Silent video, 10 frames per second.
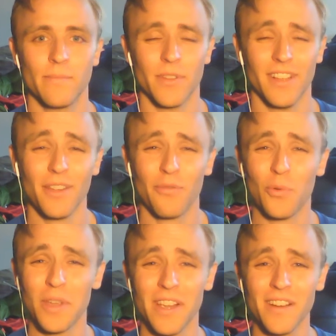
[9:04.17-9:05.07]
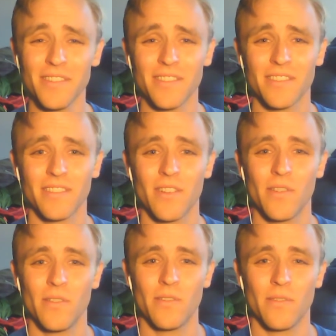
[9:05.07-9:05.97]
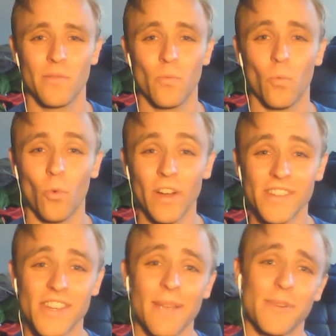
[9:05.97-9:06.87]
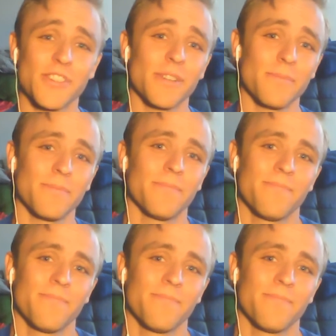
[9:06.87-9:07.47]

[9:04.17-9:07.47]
In the last 40 years, one championship.